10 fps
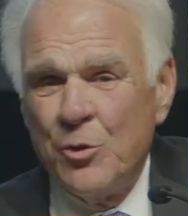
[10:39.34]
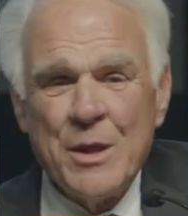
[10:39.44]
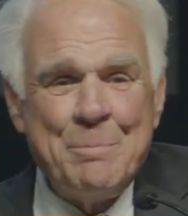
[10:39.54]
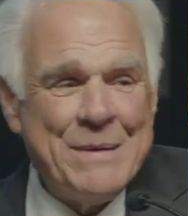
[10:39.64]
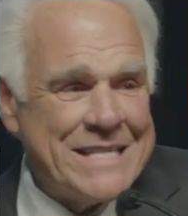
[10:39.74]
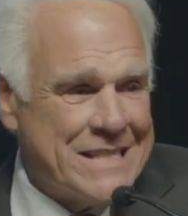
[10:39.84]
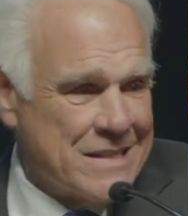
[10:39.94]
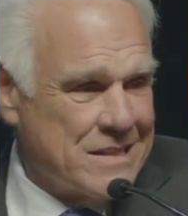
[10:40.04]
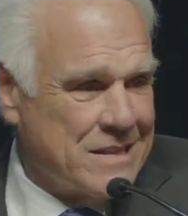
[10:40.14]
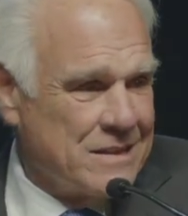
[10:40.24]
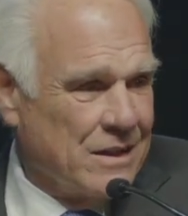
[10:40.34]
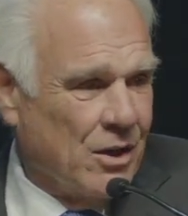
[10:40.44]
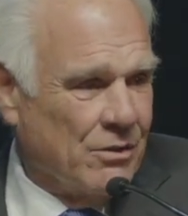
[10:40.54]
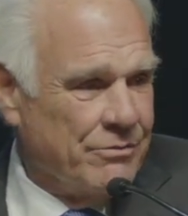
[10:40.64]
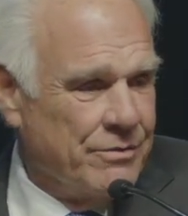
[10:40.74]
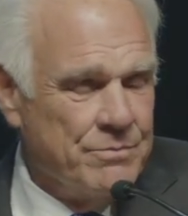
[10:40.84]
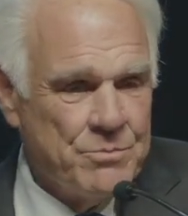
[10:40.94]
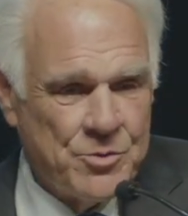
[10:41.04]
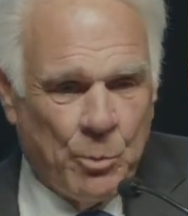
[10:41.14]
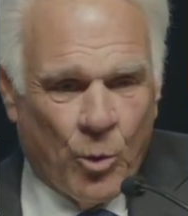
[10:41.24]
in the business of
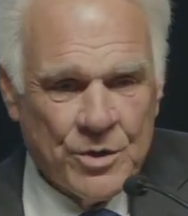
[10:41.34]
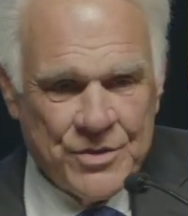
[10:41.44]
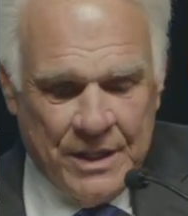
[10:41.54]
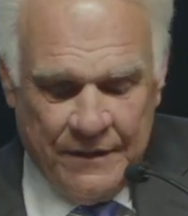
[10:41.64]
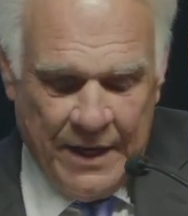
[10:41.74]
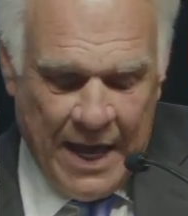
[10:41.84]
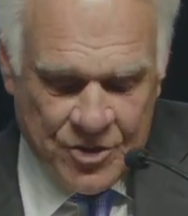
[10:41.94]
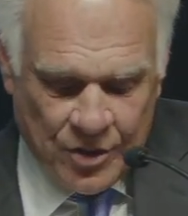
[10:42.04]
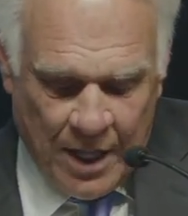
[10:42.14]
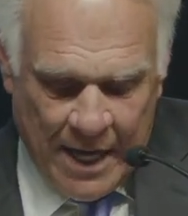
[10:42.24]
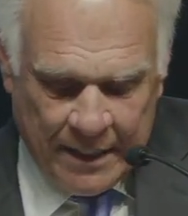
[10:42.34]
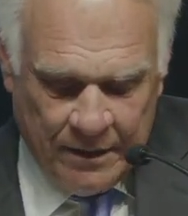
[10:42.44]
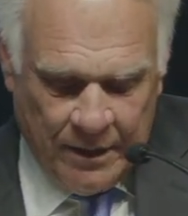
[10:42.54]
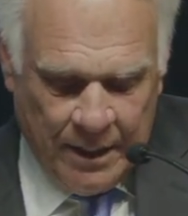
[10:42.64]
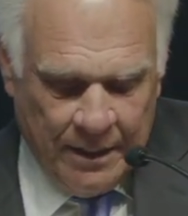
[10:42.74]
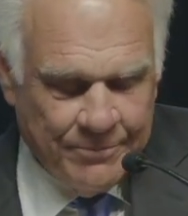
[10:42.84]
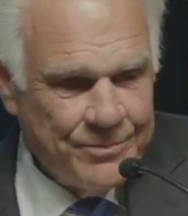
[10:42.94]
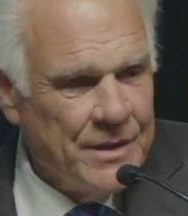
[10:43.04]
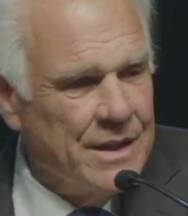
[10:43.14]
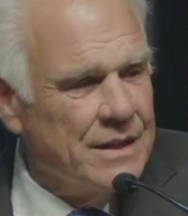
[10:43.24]
sports and in the National Hockey League,
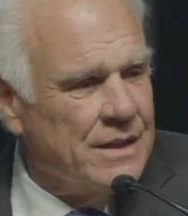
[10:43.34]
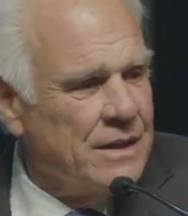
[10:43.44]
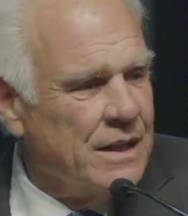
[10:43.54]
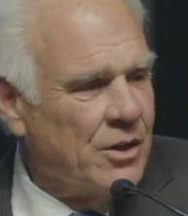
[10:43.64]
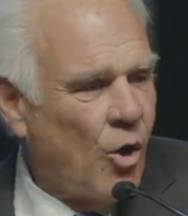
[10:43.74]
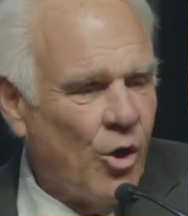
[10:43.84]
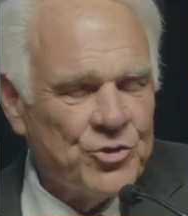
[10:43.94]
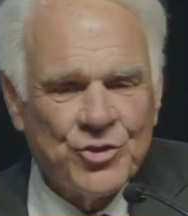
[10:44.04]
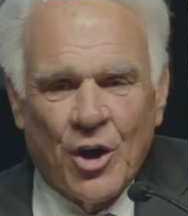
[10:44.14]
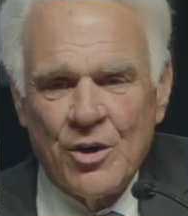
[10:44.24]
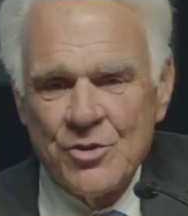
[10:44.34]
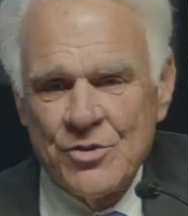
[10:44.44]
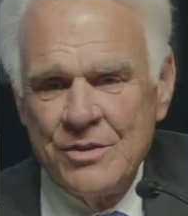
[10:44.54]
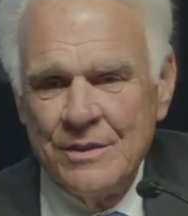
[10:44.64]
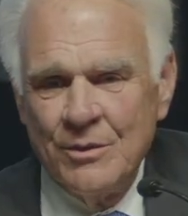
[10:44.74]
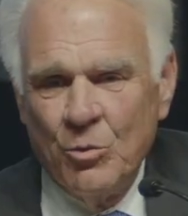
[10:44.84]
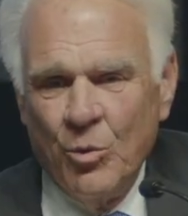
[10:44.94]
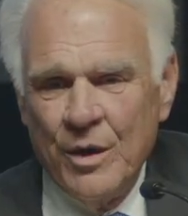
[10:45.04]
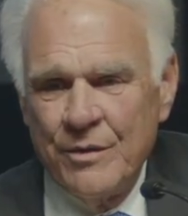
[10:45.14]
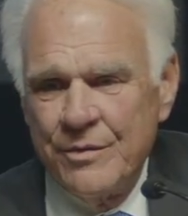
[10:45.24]
it all starts
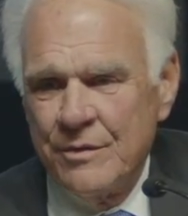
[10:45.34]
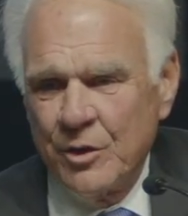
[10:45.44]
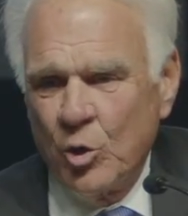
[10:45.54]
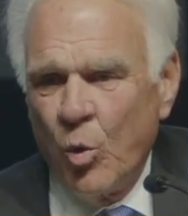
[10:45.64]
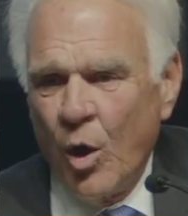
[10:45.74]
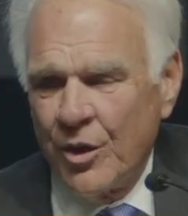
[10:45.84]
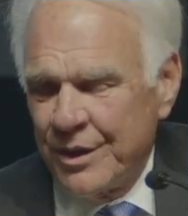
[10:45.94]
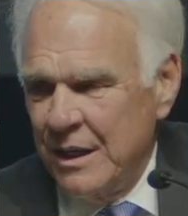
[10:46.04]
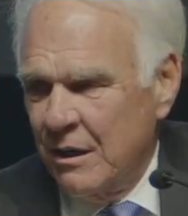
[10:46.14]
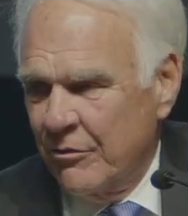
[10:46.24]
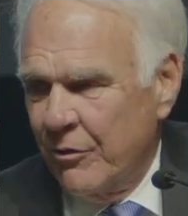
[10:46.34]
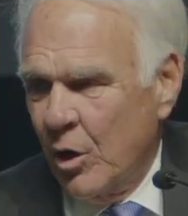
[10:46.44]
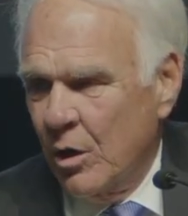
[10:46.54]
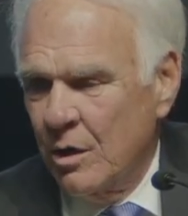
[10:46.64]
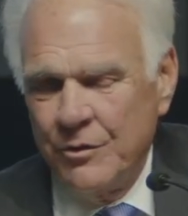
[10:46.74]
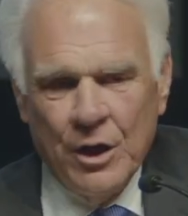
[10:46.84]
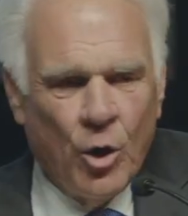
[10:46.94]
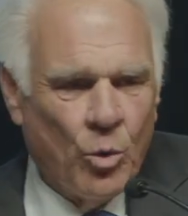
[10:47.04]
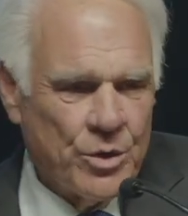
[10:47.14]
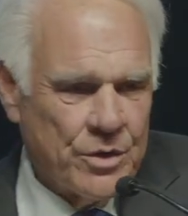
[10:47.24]
with the quality of the
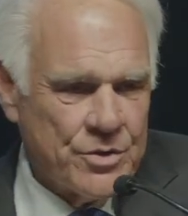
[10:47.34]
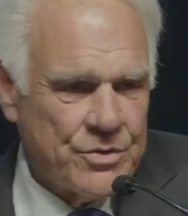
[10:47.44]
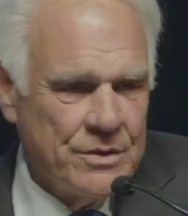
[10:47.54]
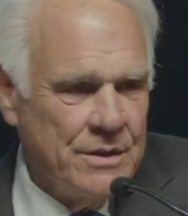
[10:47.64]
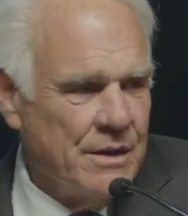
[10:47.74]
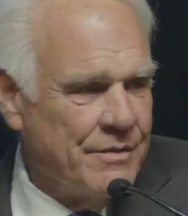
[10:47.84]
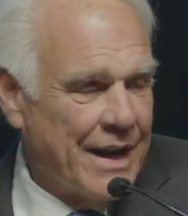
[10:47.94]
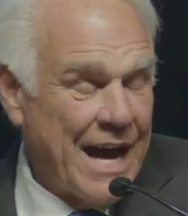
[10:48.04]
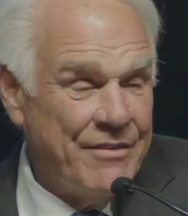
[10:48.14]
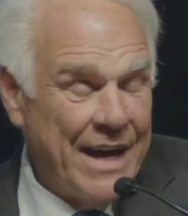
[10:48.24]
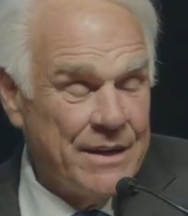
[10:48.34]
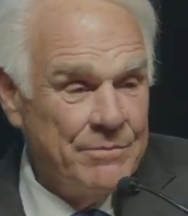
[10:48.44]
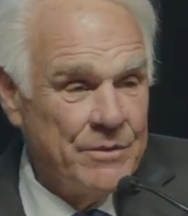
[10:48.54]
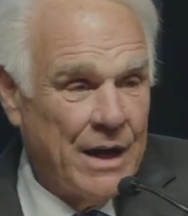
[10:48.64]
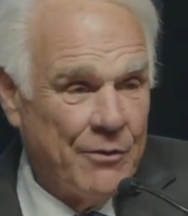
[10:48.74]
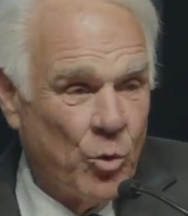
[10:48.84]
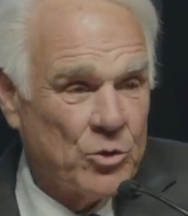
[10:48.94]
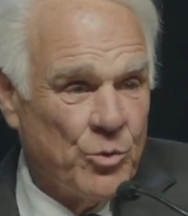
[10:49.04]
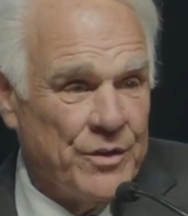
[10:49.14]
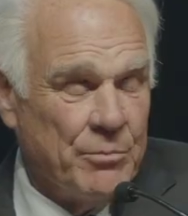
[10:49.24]
owners that I've
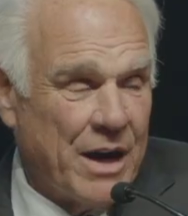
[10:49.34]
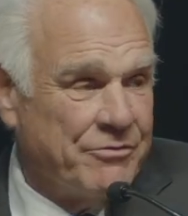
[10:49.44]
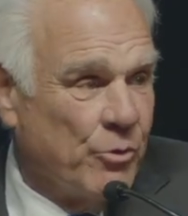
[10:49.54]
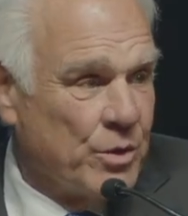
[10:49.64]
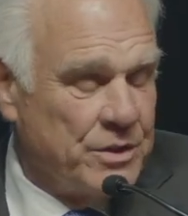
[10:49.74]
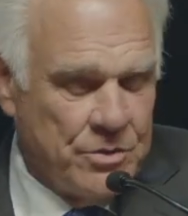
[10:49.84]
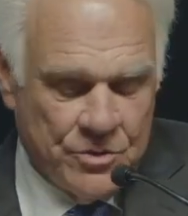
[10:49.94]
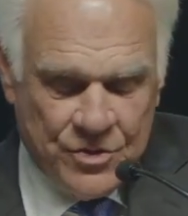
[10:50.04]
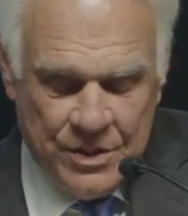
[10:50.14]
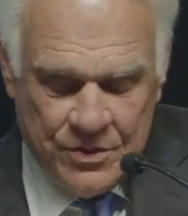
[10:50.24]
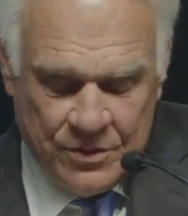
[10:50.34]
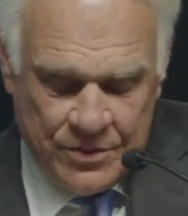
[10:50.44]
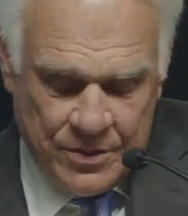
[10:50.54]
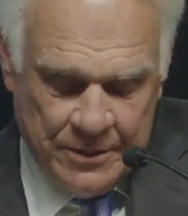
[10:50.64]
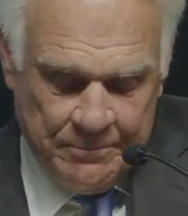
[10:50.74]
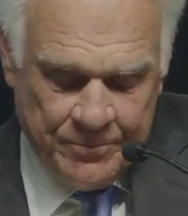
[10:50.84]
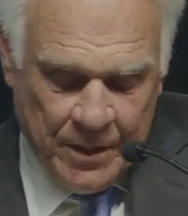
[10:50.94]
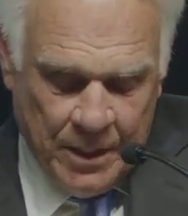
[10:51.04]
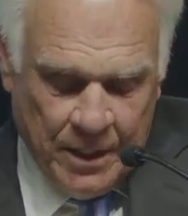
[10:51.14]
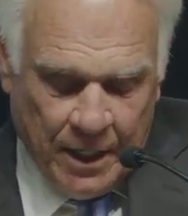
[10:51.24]
worked with in my 42 seasons.
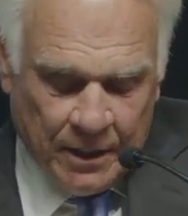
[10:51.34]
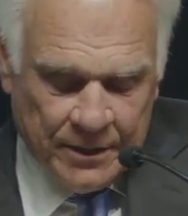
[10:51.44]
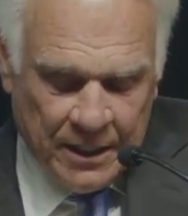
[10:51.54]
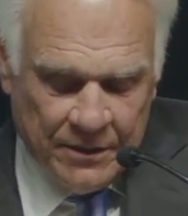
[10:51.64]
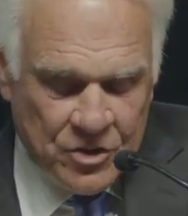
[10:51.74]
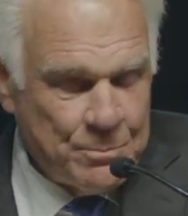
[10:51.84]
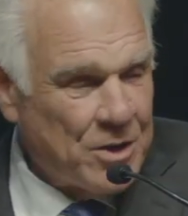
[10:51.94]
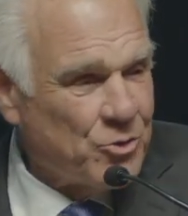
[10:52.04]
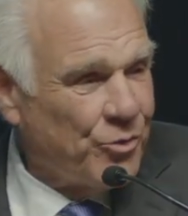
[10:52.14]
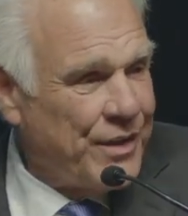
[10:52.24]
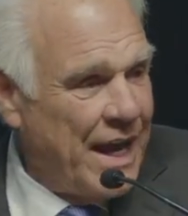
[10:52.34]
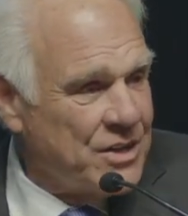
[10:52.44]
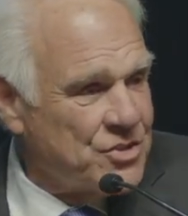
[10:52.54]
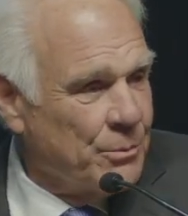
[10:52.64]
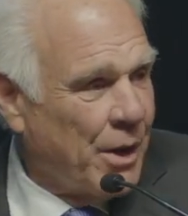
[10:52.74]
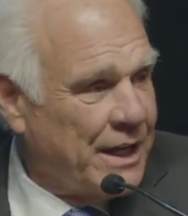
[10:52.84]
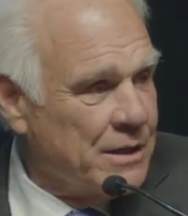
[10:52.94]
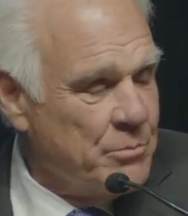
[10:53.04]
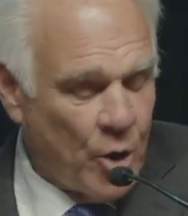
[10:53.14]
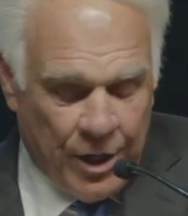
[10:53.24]
I'd like to give a special thanks to Mike
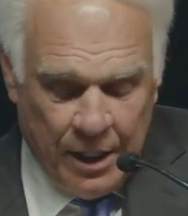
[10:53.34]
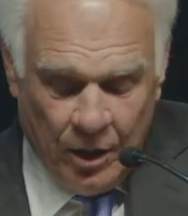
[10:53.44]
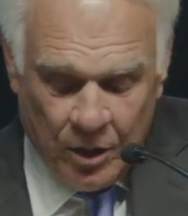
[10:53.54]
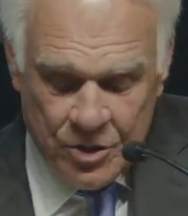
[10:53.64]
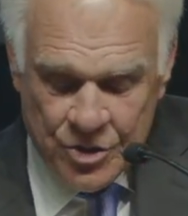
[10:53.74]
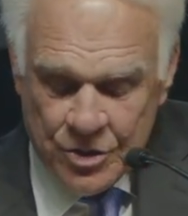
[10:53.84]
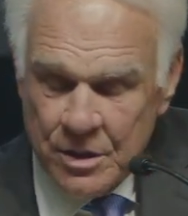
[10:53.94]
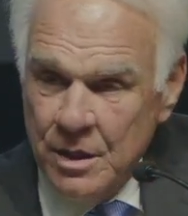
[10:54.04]
and Marion Ilitch